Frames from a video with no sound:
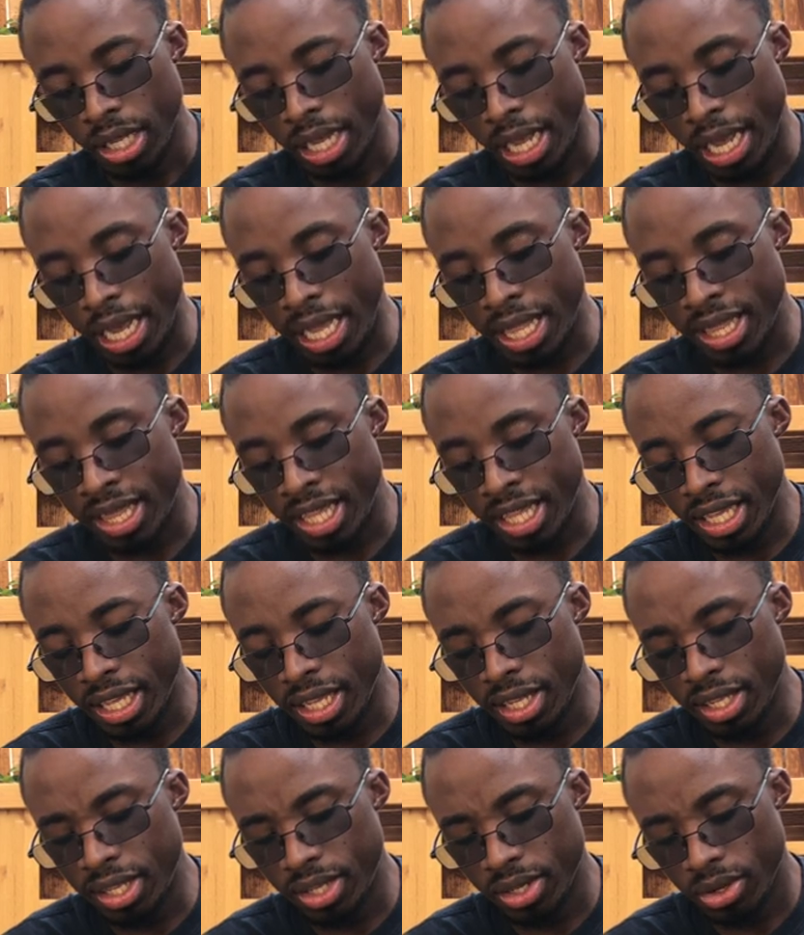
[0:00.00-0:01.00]
And
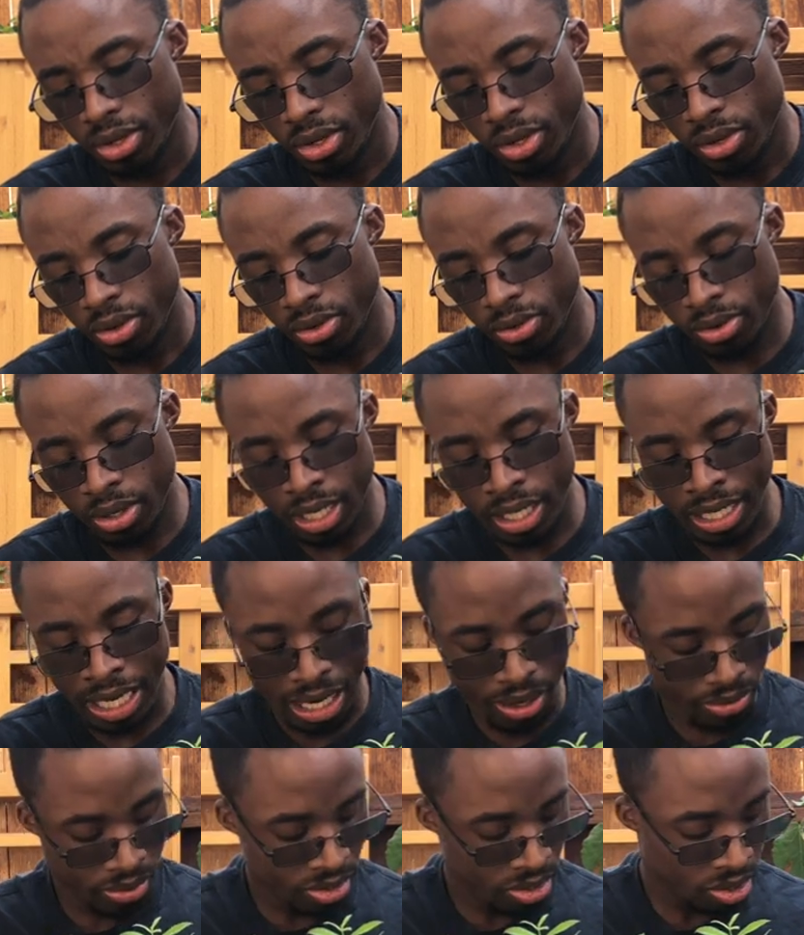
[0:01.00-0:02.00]
these in
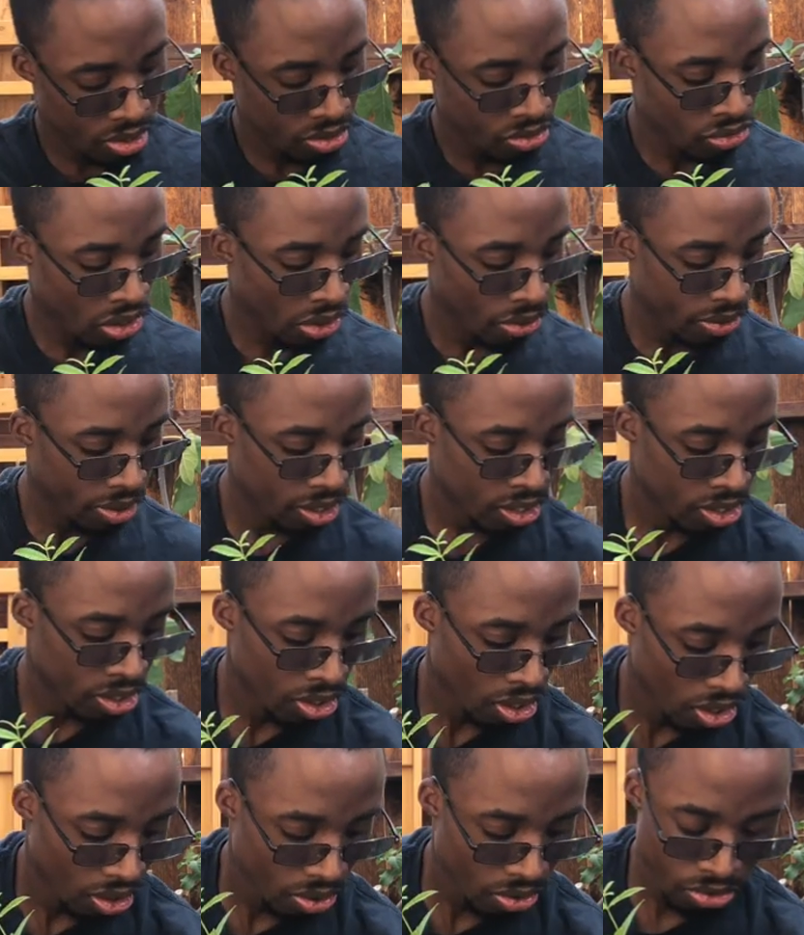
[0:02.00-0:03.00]
our growing
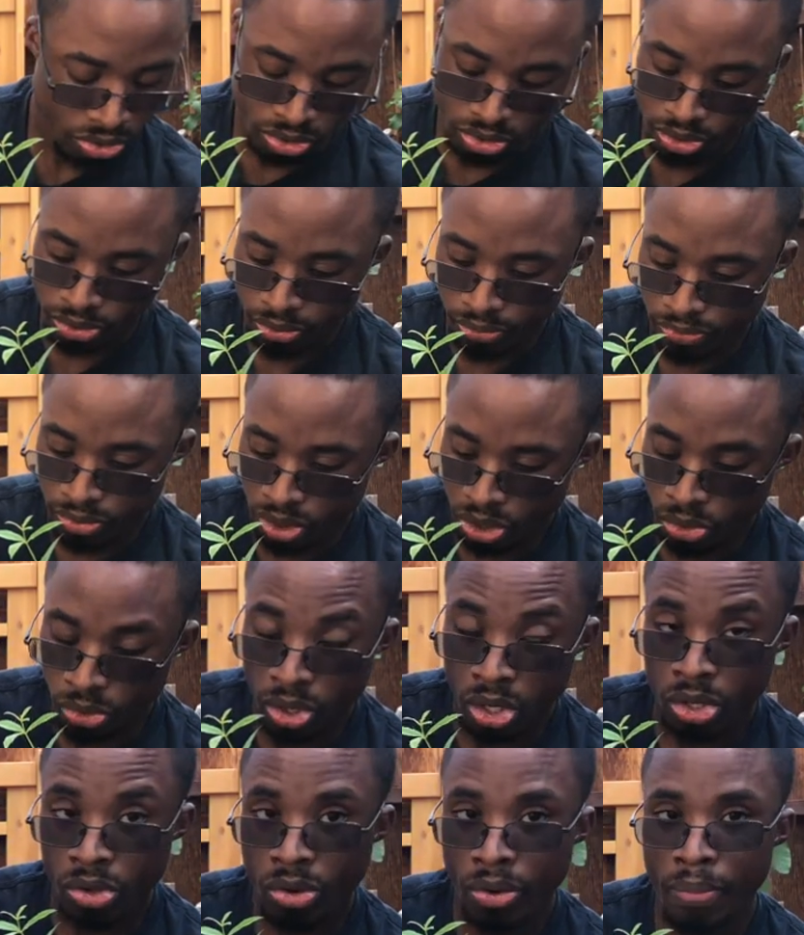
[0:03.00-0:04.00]
zone
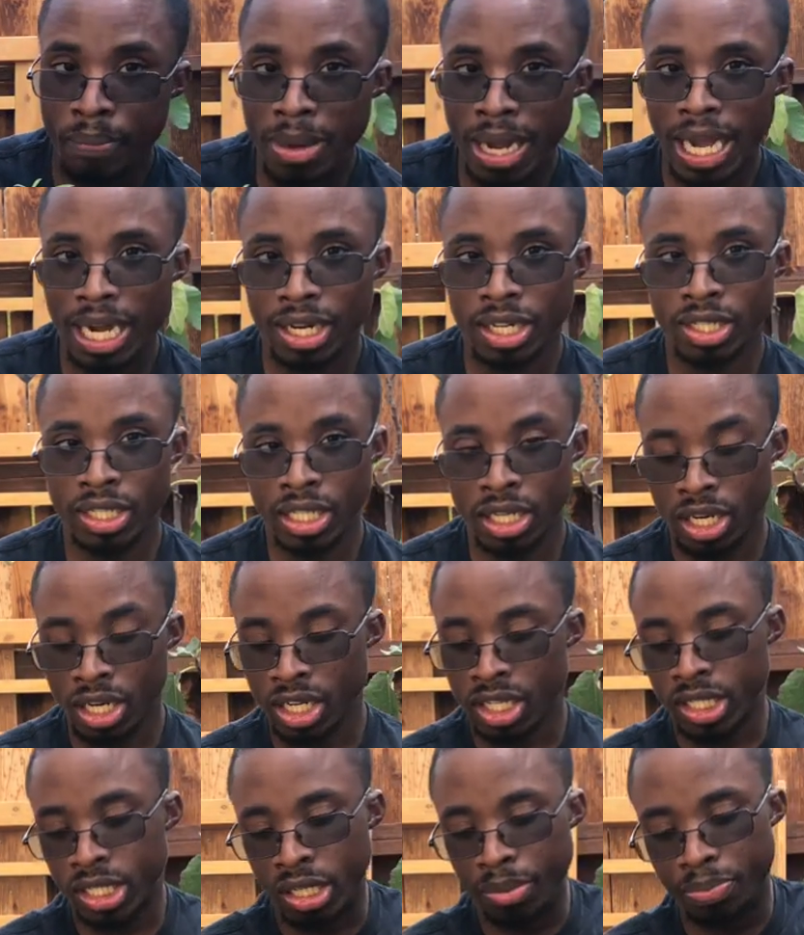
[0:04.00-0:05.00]
will grow back because they are
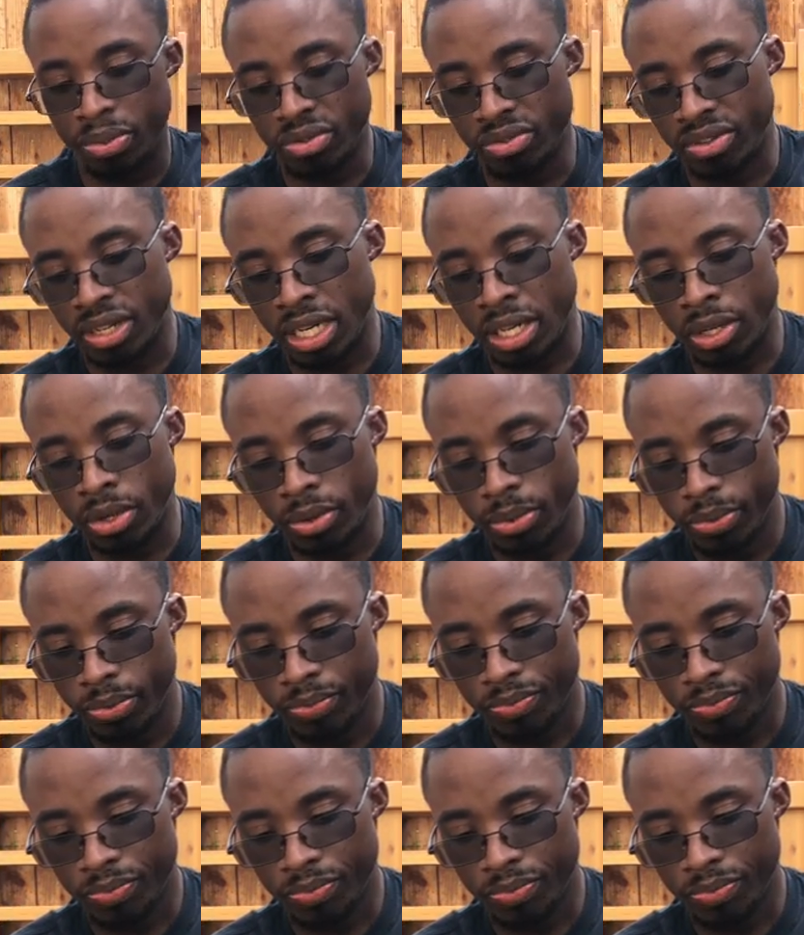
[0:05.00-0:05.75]
considered perennial.